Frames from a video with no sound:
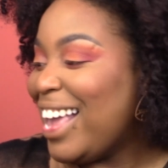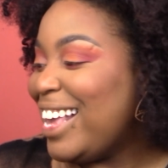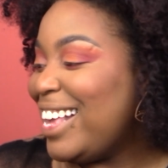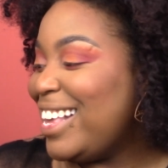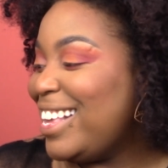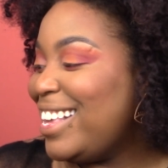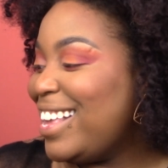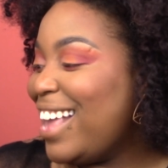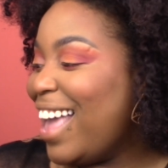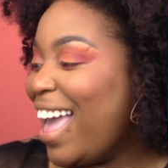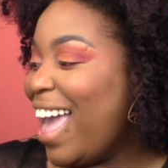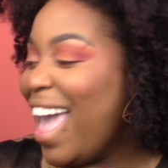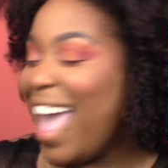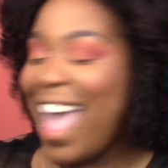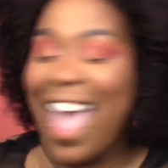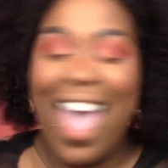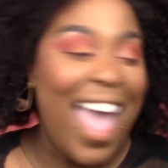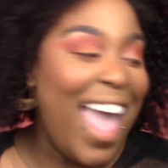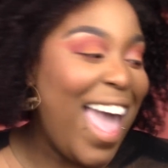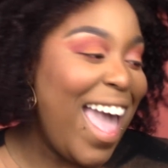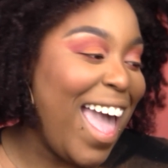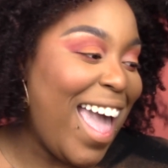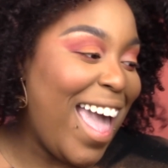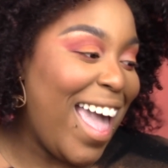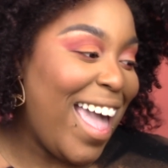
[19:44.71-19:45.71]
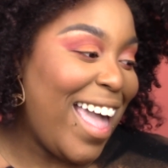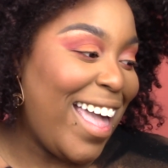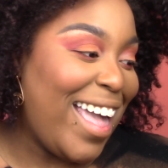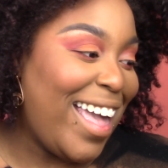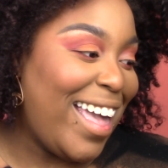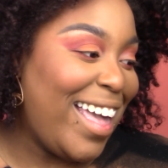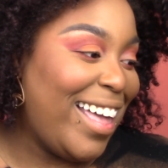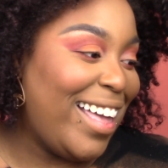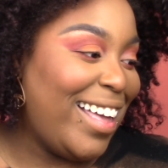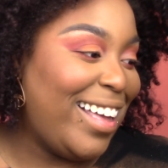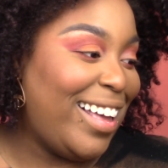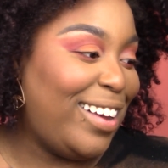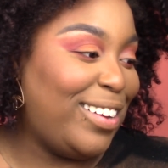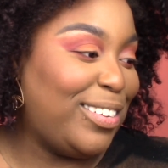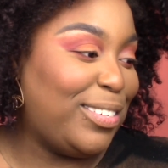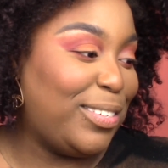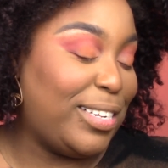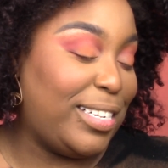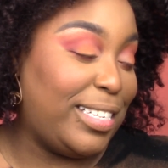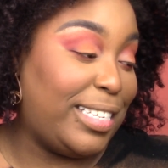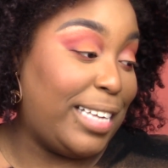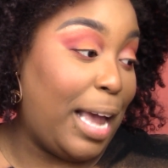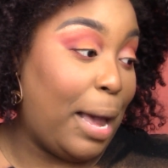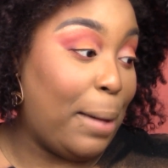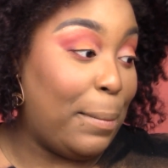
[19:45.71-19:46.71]
Yay! I was
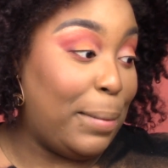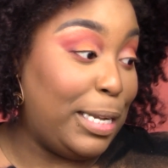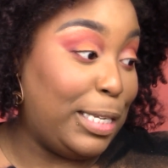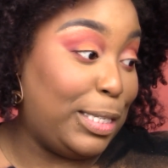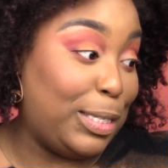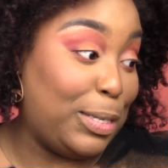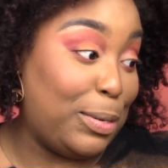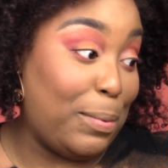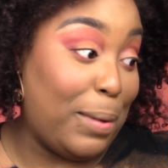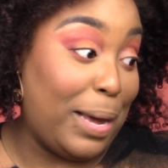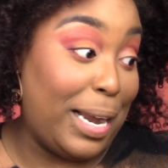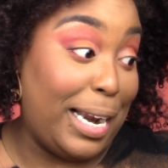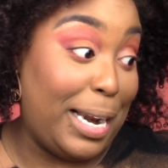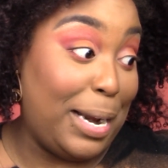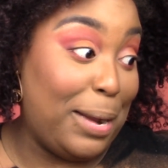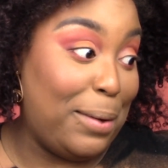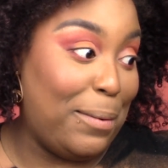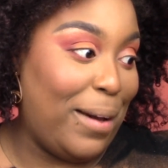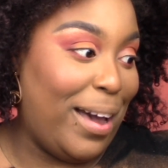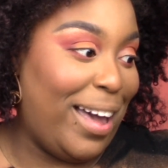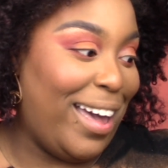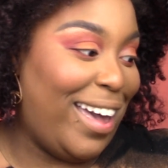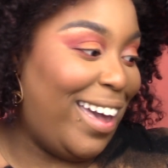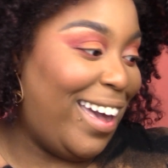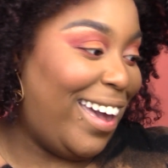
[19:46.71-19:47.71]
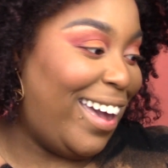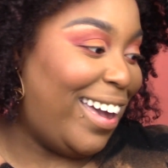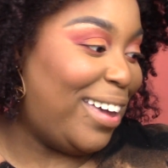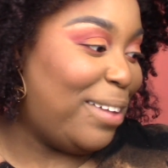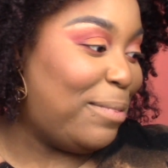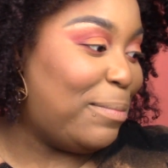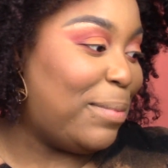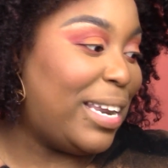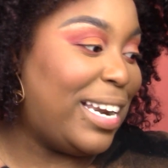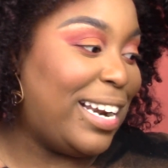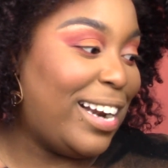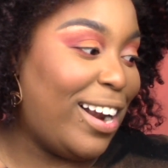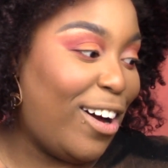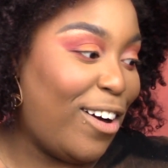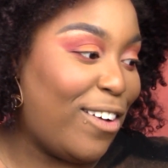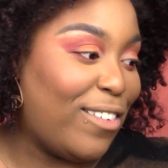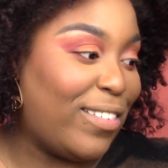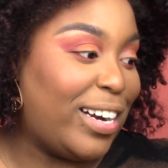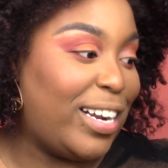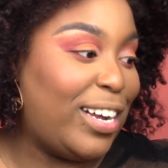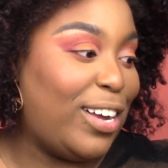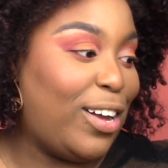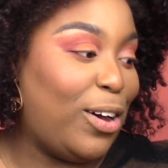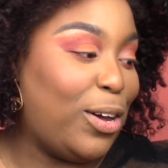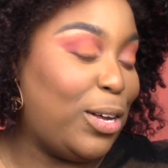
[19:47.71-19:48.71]
gonna say I'm gonna do one anyway, but it
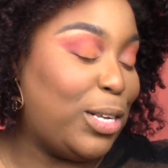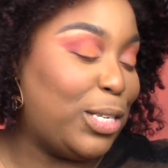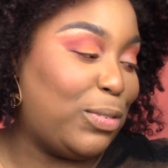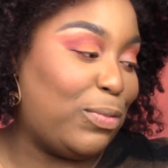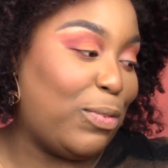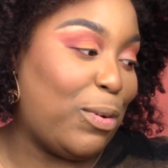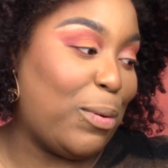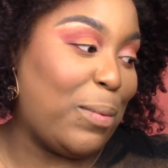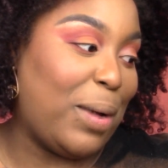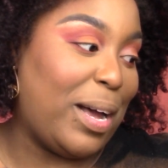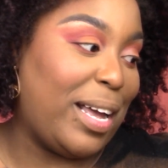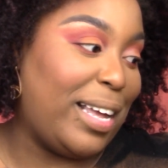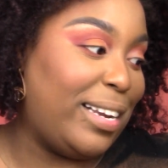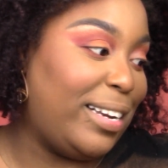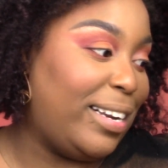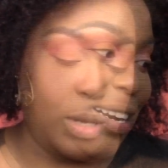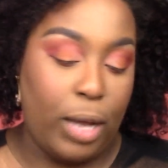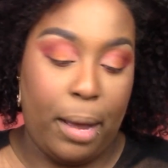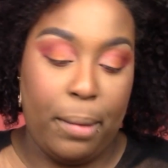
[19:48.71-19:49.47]
already calls for one.